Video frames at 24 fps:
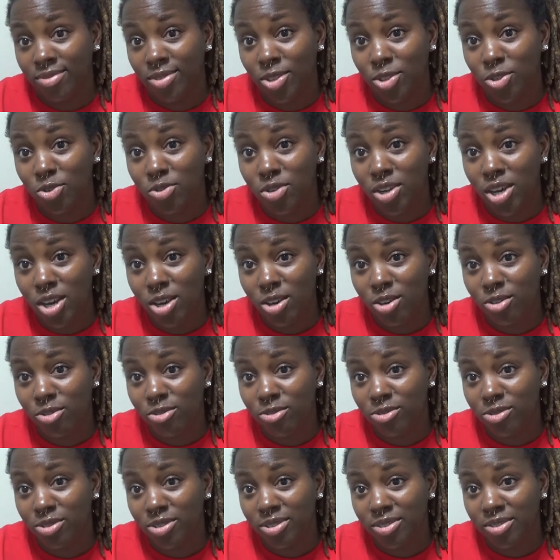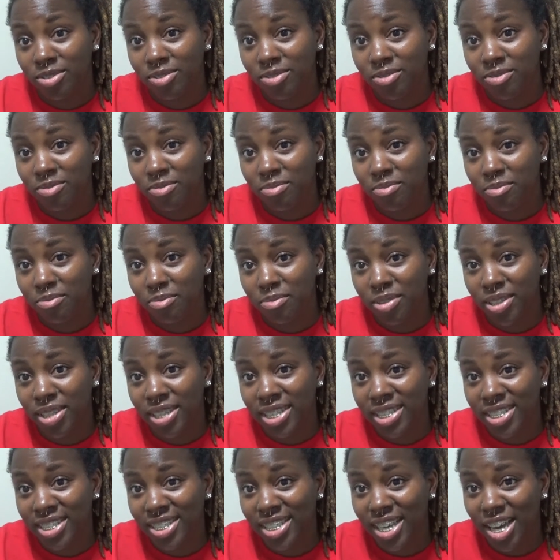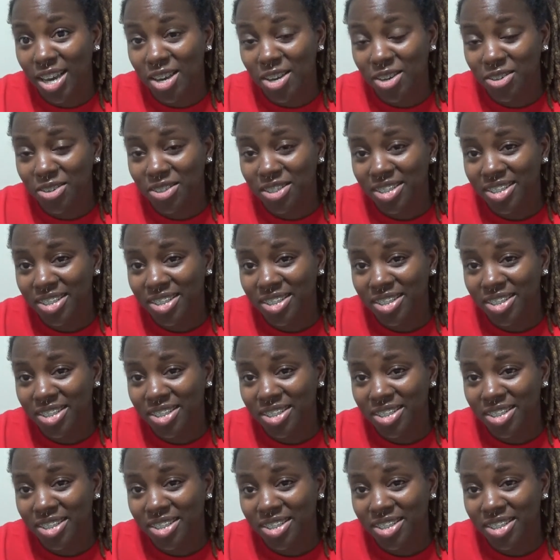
Who knows? But let's talk.